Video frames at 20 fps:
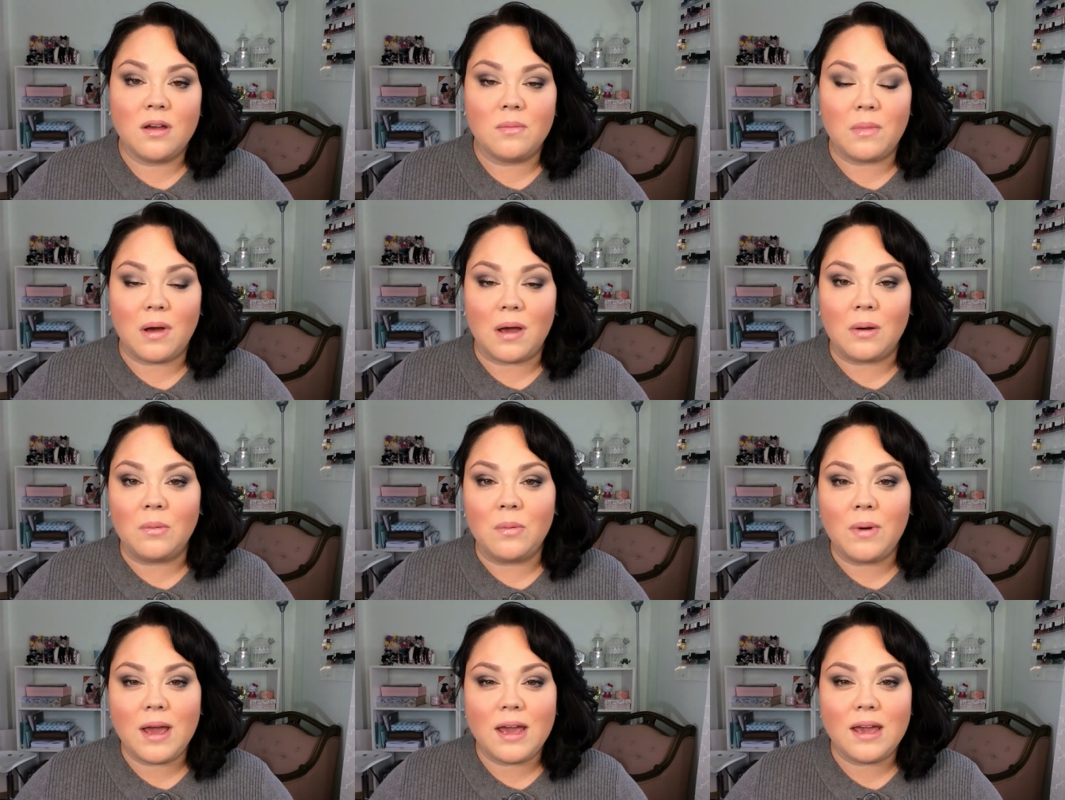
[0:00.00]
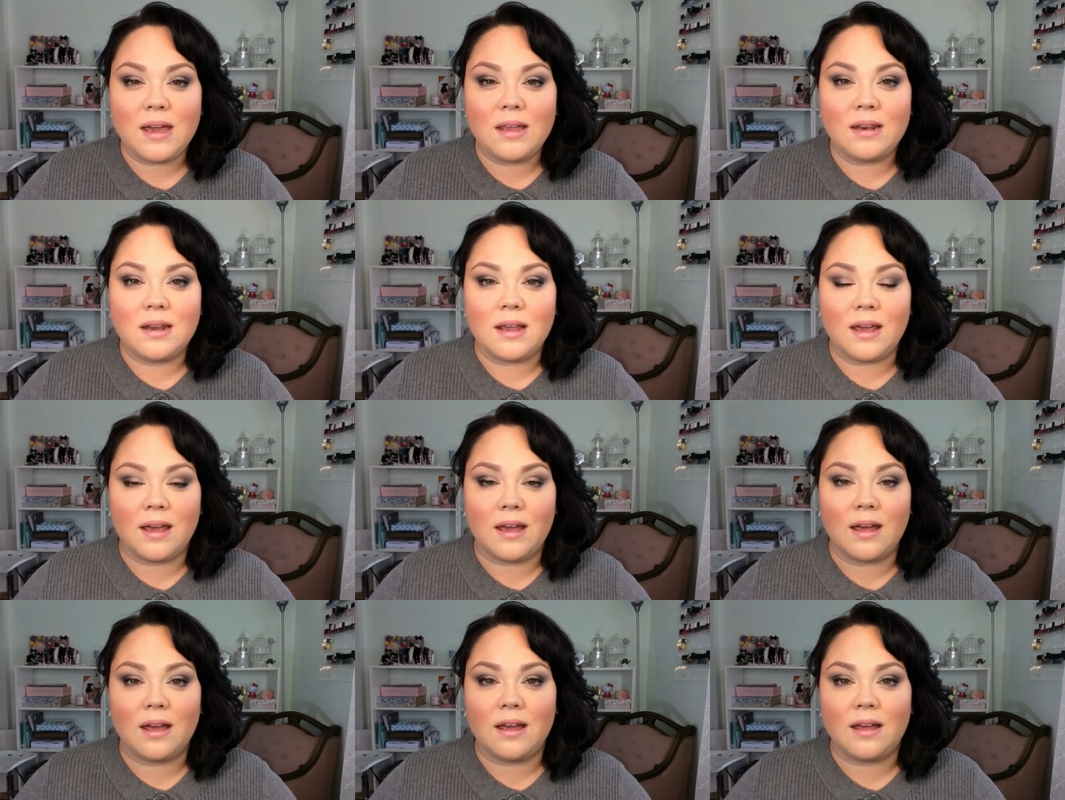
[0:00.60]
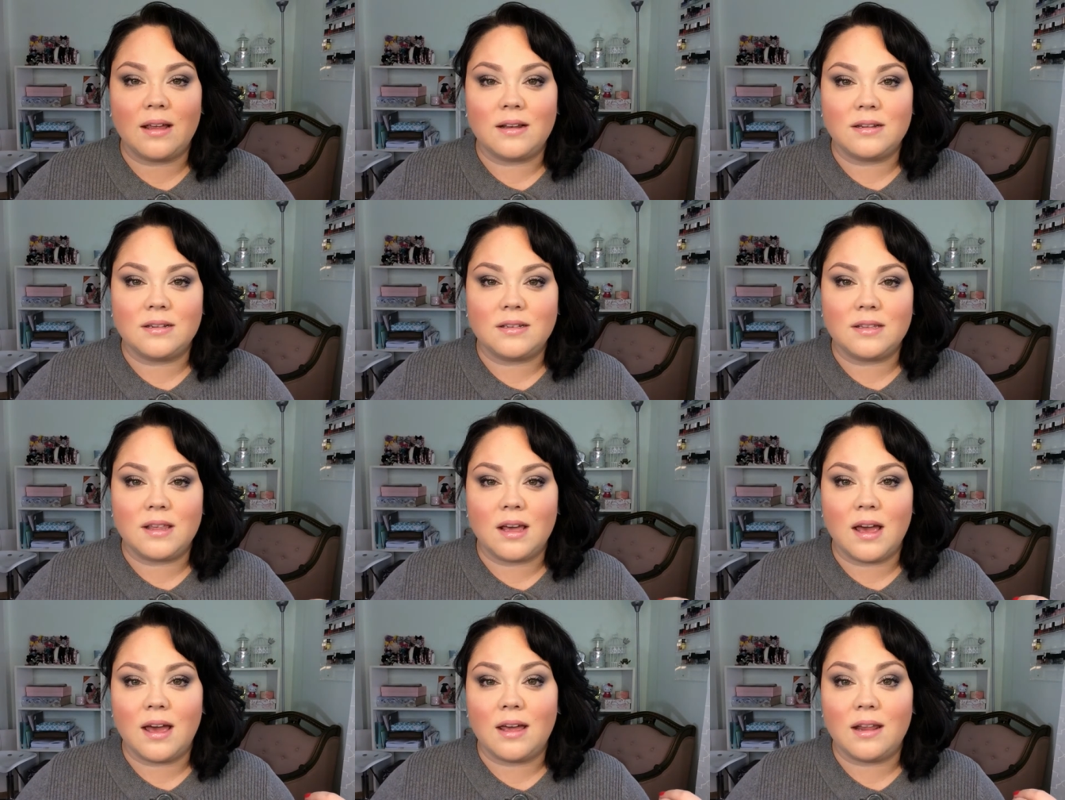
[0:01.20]
my weight and
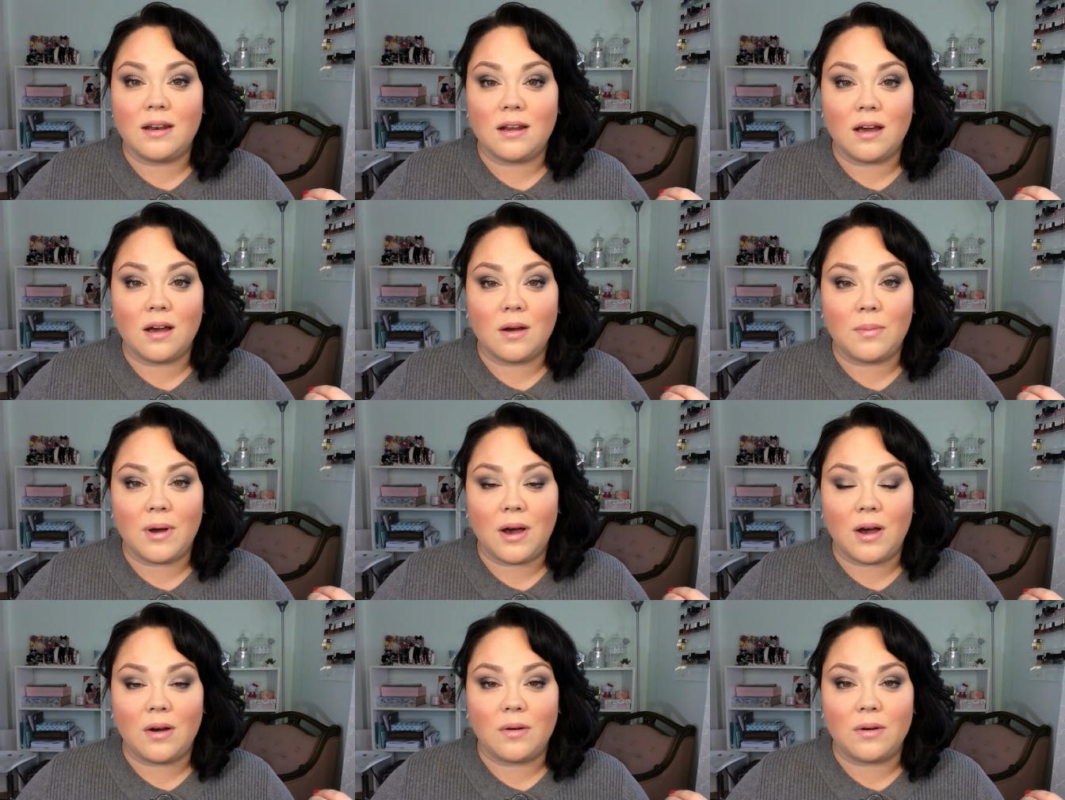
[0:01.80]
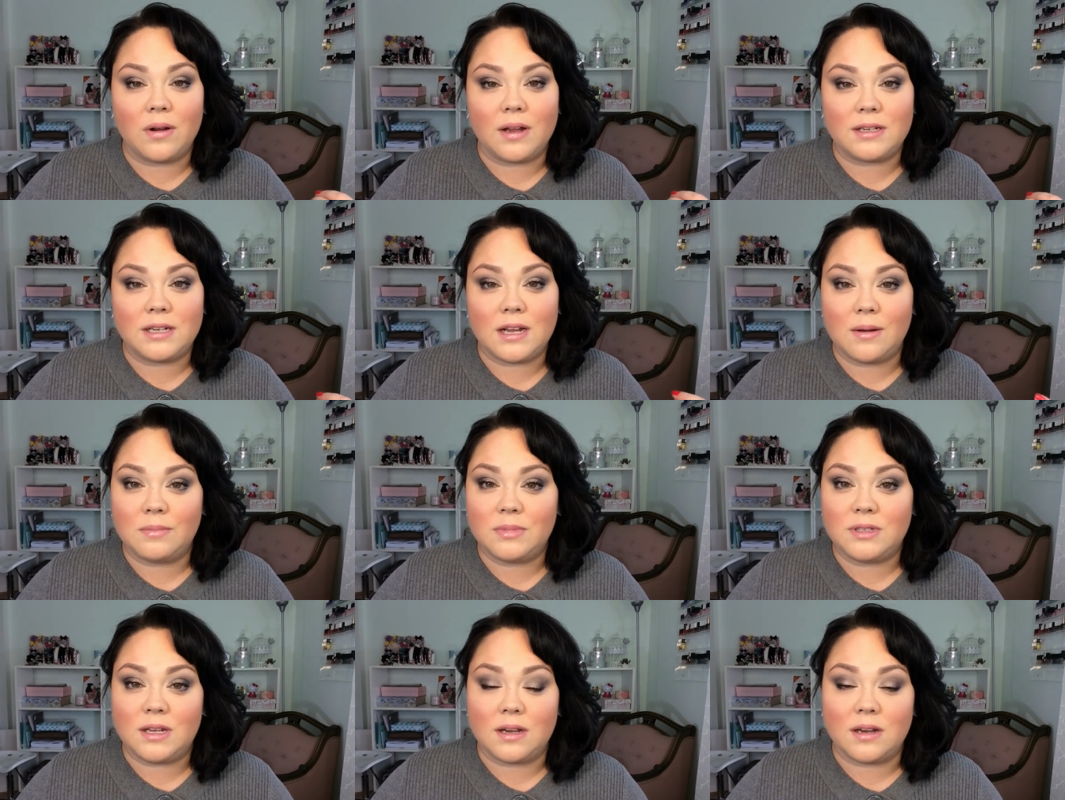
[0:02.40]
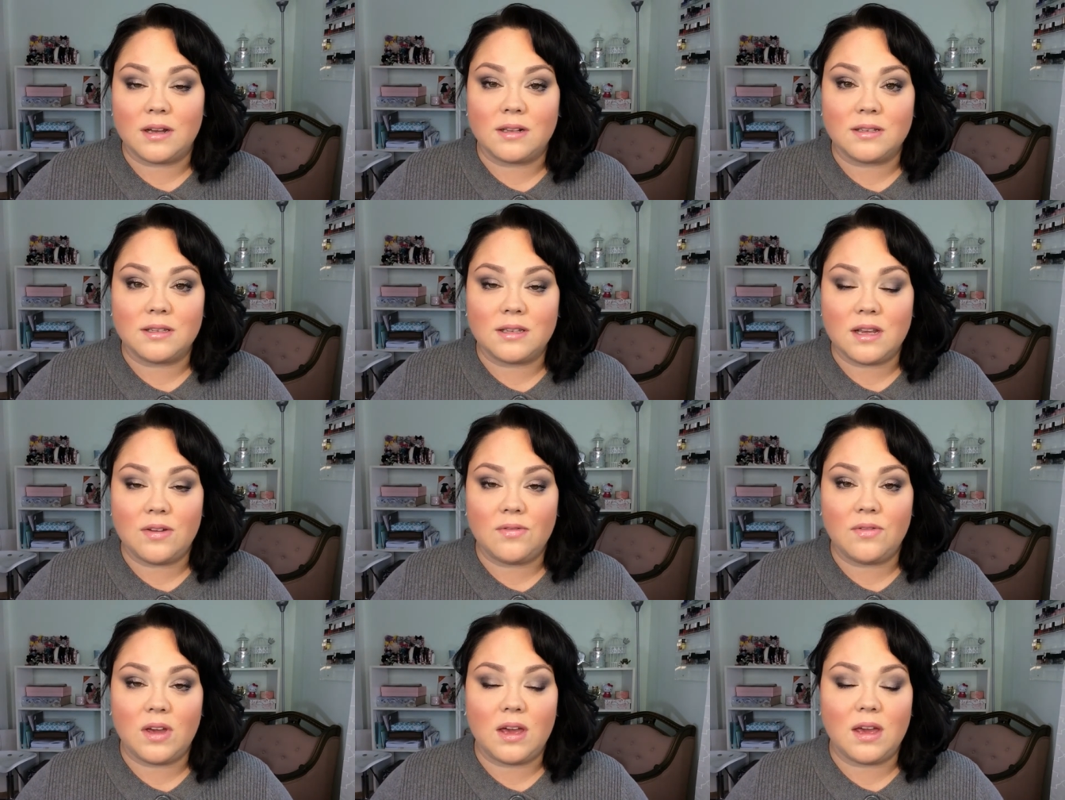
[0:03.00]
then about attempts at
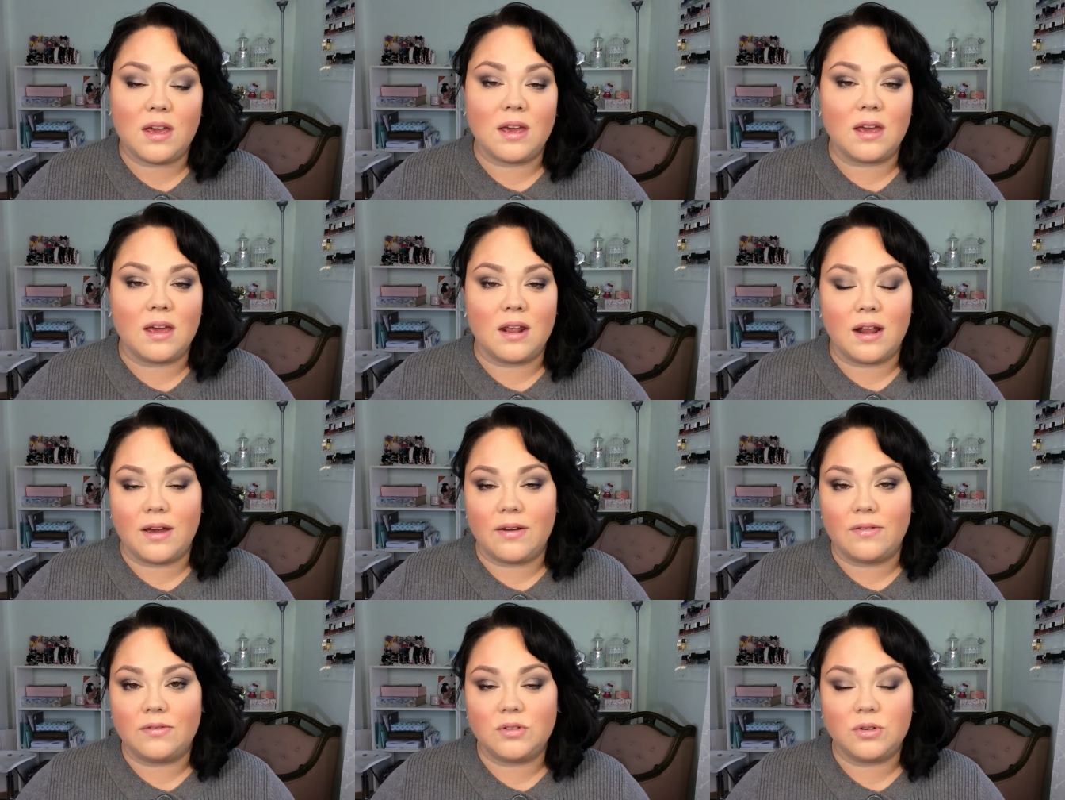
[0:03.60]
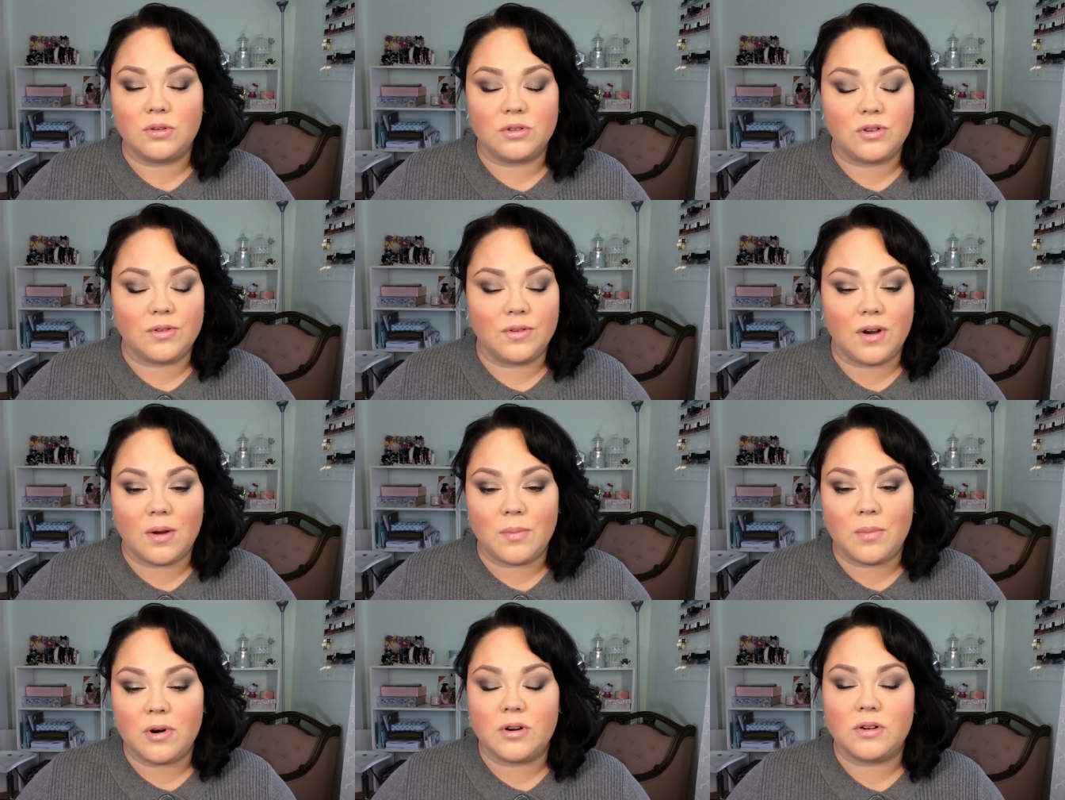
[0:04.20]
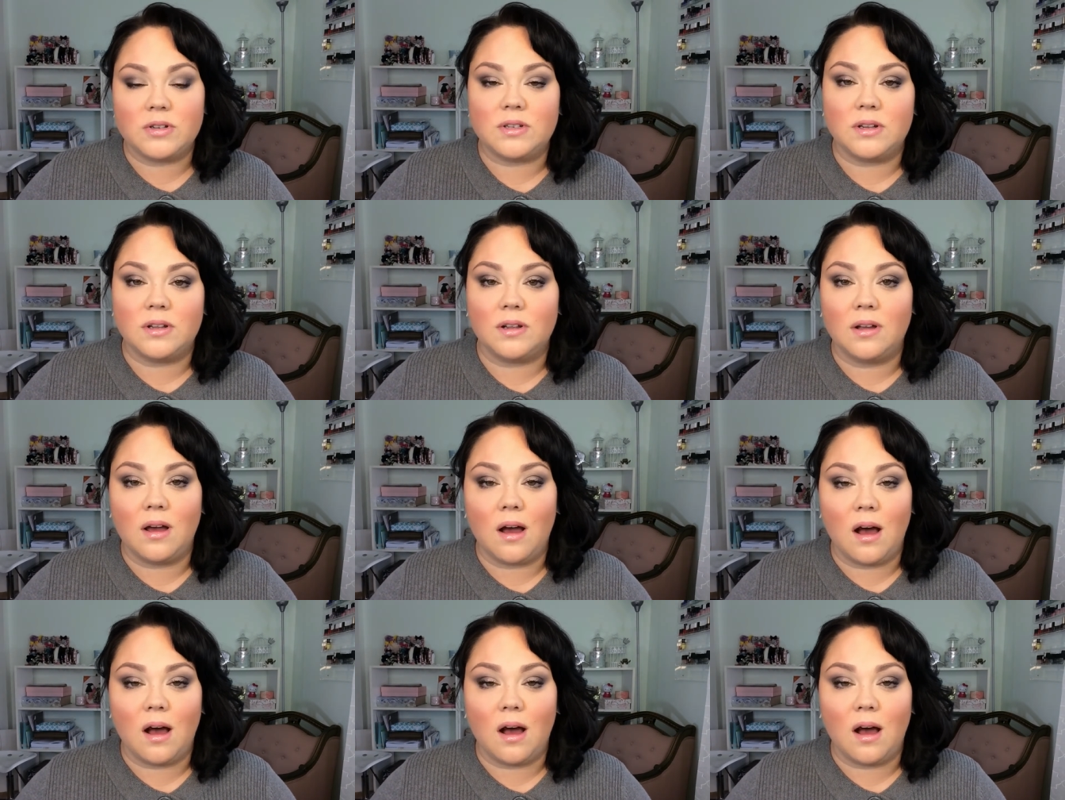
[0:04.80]
conceiving, and I've told you very personal,